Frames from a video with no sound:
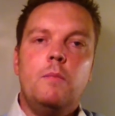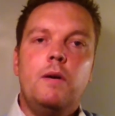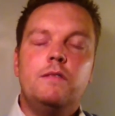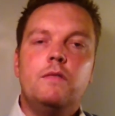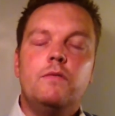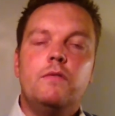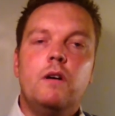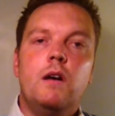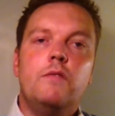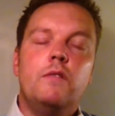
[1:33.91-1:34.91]
pieces
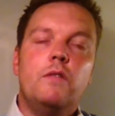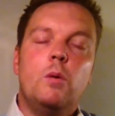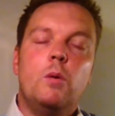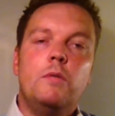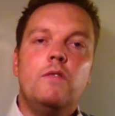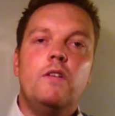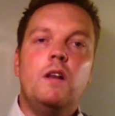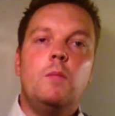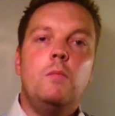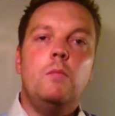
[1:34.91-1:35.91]
of equipment are
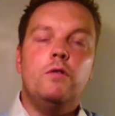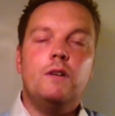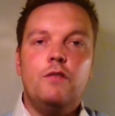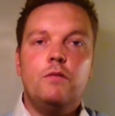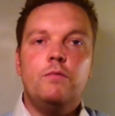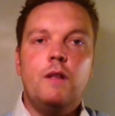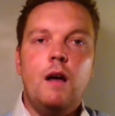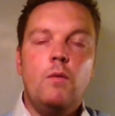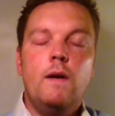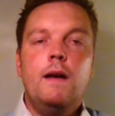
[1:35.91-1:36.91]
available in most classrooms
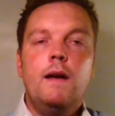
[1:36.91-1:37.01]
now,